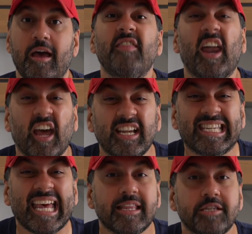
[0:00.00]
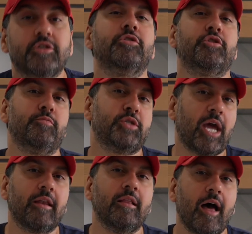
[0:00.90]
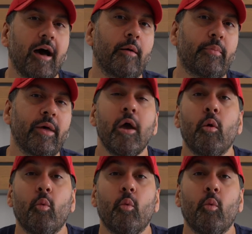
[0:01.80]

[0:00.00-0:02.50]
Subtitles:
that I set this YouTube channel up.